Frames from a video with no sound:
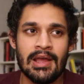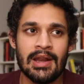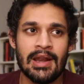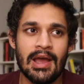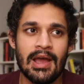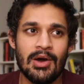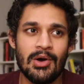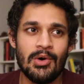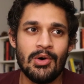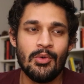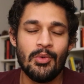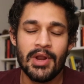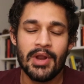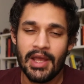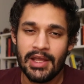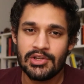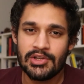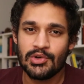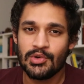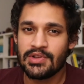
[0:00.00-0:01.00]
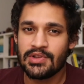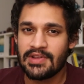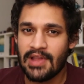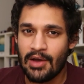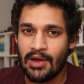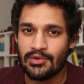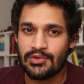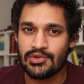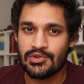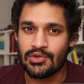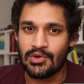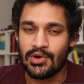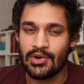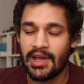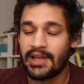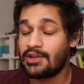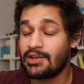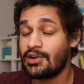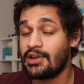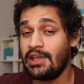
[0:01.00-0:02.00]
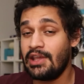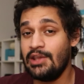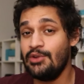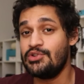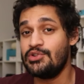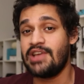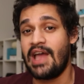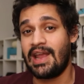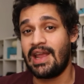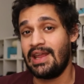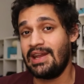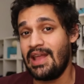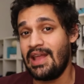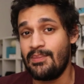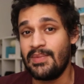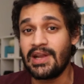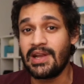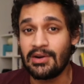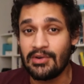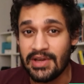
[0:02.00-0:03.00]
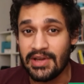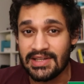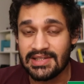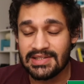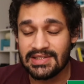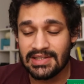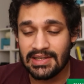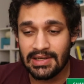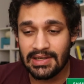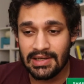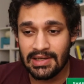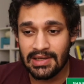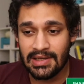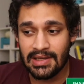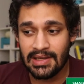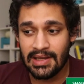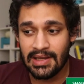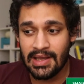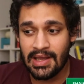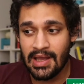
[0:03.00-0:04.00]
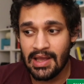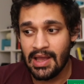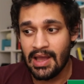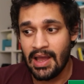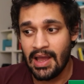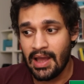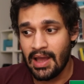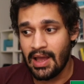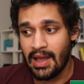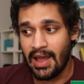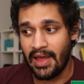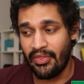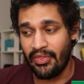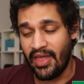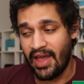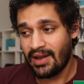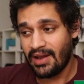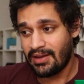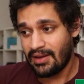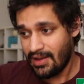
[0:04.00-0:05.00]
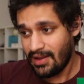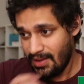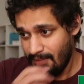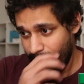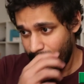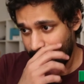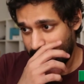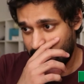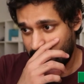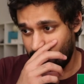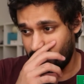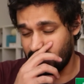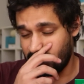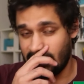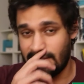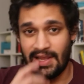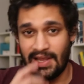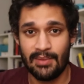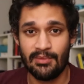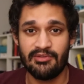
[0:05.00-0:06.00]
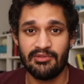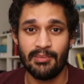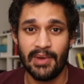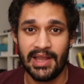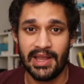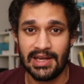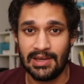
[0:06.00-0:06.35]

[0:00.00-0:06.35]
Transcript: Now, when I chose South Shore, I took a huge academic risk. At that time, during the time of my